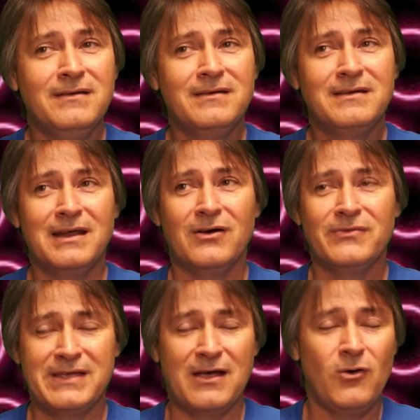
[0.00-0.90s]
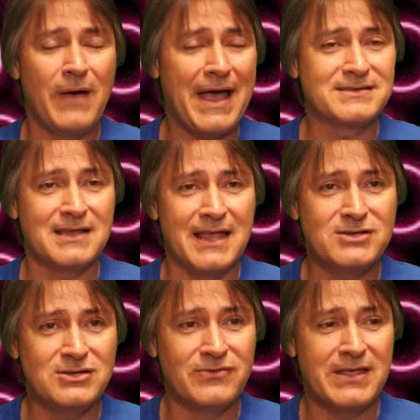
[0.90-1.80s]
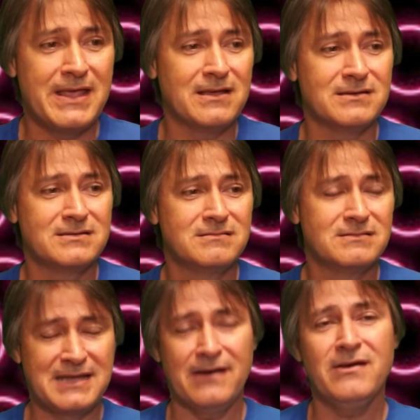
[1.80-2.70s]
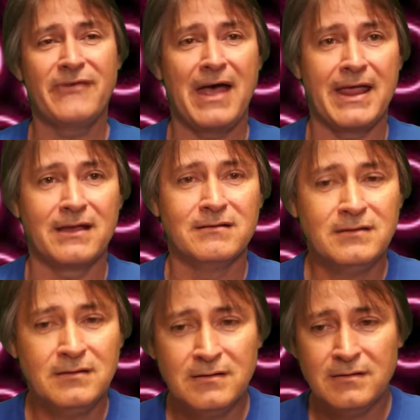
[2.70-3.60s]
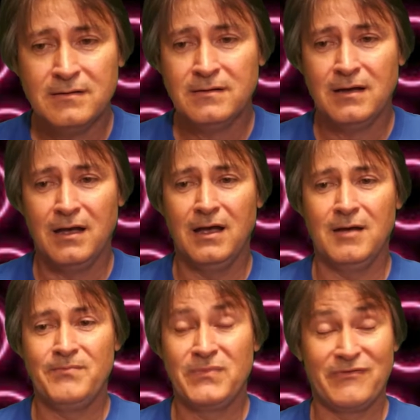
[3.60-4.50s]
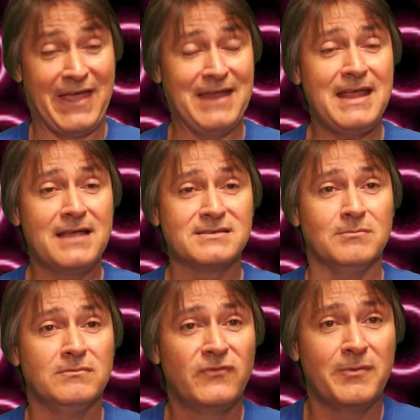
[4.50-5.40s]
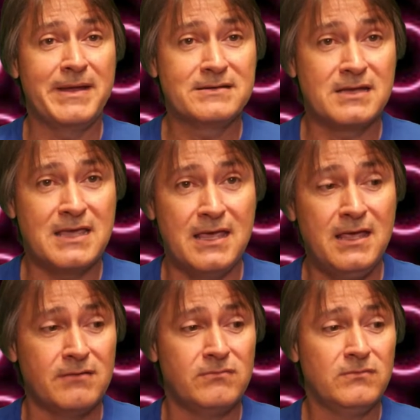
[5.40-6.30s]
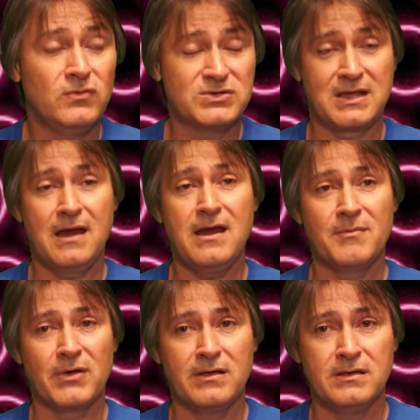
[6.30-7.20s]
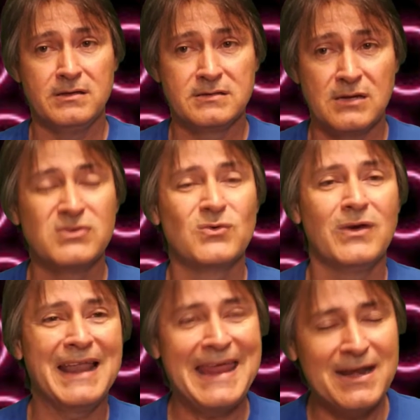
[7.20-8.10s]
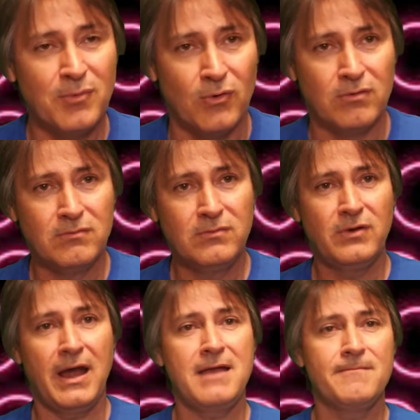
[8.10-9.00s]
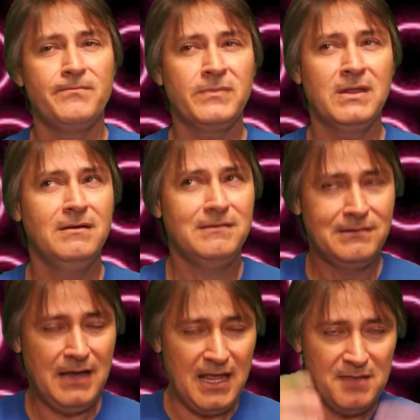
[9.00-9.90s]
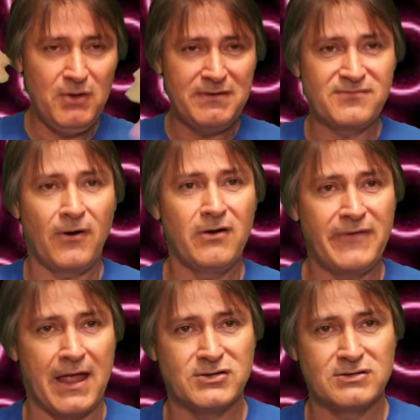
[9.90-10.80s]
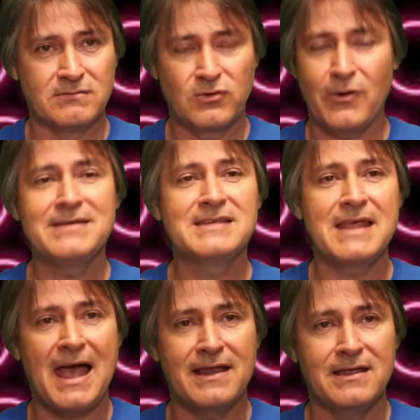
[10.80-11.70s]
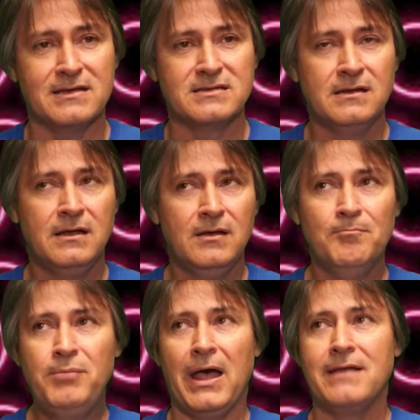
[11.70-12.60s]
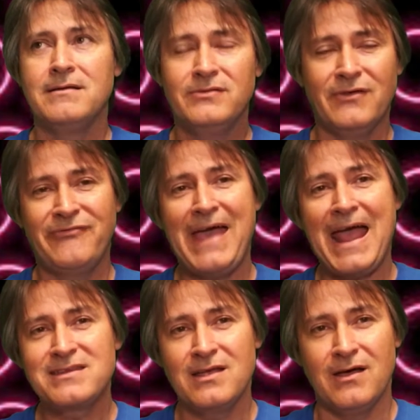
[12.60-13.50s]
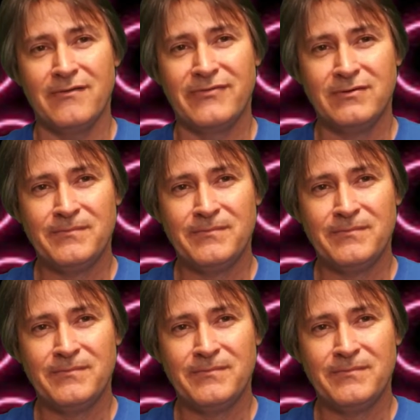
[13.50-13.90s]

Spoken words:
The whole isolation thing is terrifying. Phantasm, for me as a kid, was scary because it was relatable, right? Yeah, the movie's far-fetched, crazy ideas, but the fact of